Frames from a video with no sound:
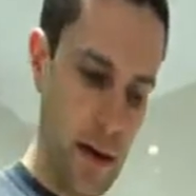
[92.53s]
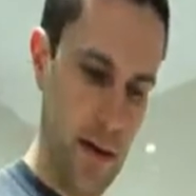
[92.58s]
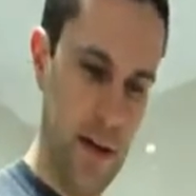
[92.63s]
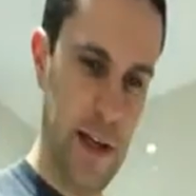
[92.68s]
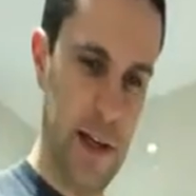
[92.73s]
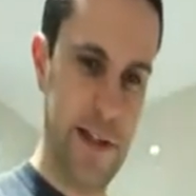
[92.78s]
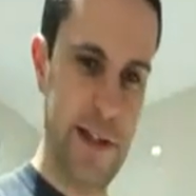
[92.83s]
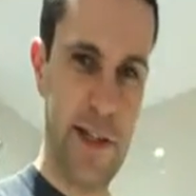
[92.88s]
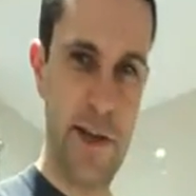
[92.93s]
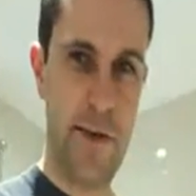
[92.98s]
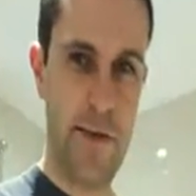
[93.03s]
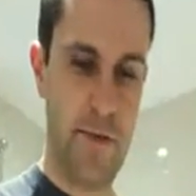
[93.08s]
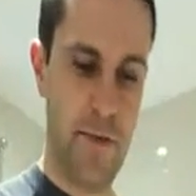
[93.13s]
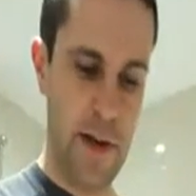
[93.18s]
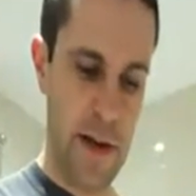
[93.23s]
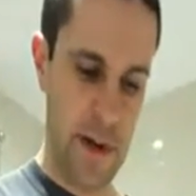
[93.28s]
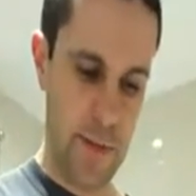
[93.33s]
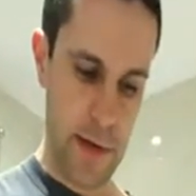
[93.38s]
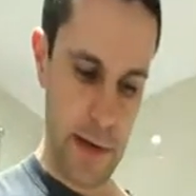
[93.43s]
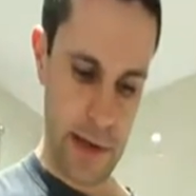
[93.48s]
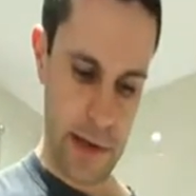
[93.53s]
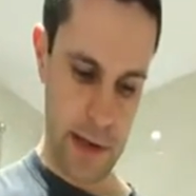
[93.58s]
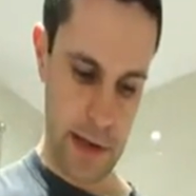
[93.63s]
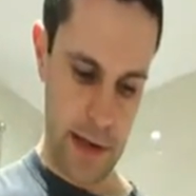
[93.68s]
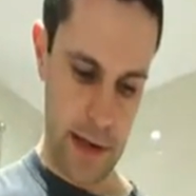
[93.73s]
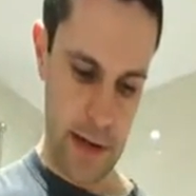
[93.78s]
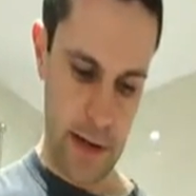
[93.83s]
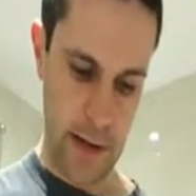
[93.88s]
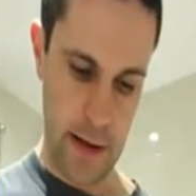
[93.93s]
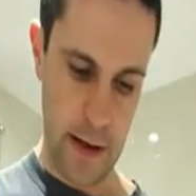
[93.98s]
that she got free in the
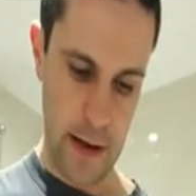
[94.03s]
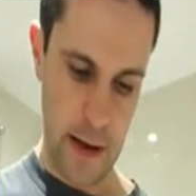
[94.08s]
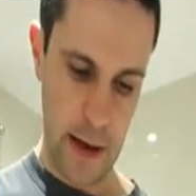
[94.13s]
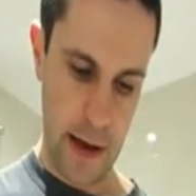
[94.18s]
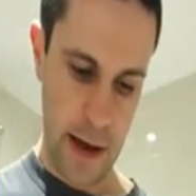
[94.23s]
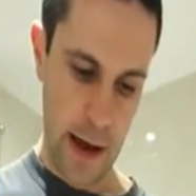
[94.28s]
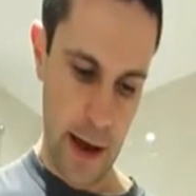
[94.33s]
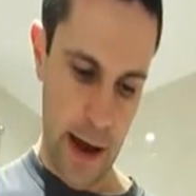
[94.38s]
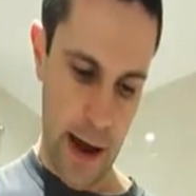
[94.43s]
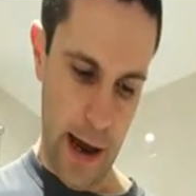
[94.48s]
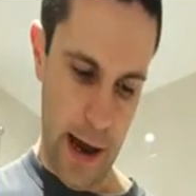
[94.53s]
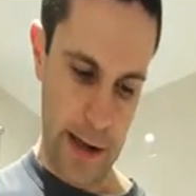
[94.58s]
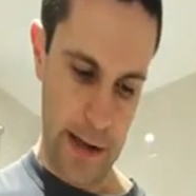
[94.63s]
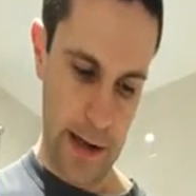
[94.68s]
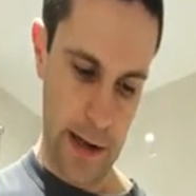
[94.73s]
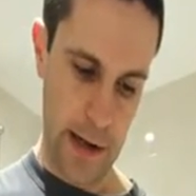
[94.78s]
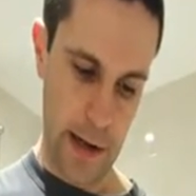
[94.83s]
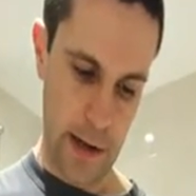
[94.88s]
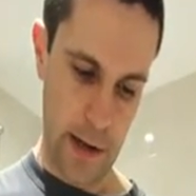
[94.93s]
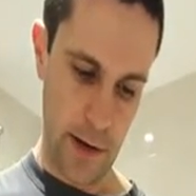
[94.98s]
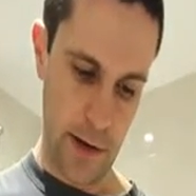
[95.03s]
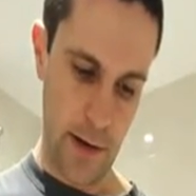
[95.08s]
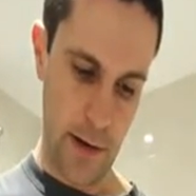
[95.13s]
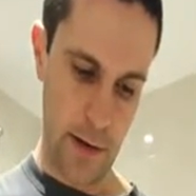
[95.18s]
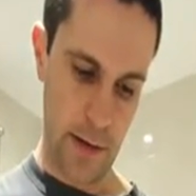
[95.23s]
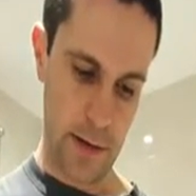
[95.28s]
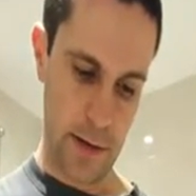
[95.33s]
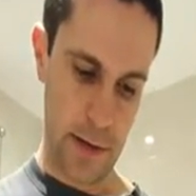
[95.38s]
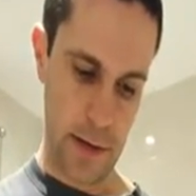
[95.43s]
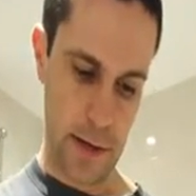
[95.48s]
magazine, and then I
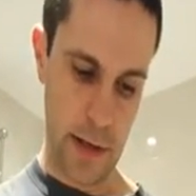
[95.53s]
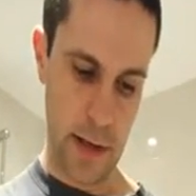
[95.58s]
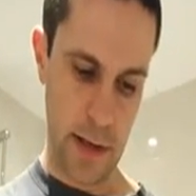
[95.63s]
got